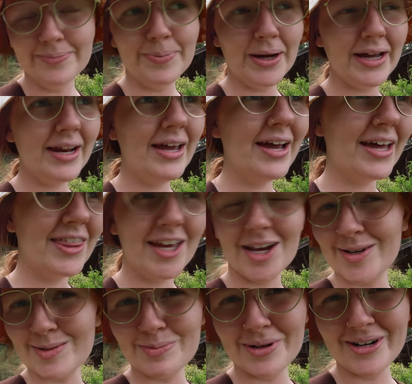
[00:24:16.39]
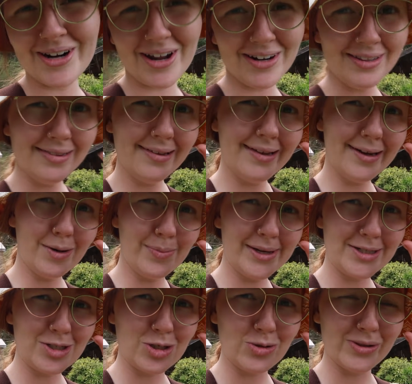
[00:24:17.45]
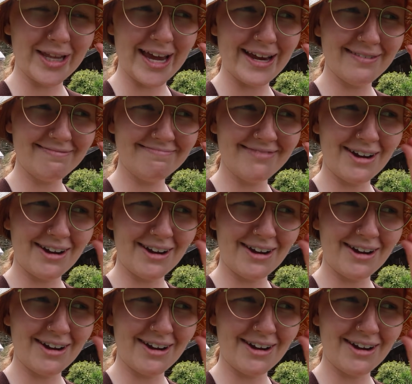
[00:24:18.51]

but I think I just put it on a little bit too late.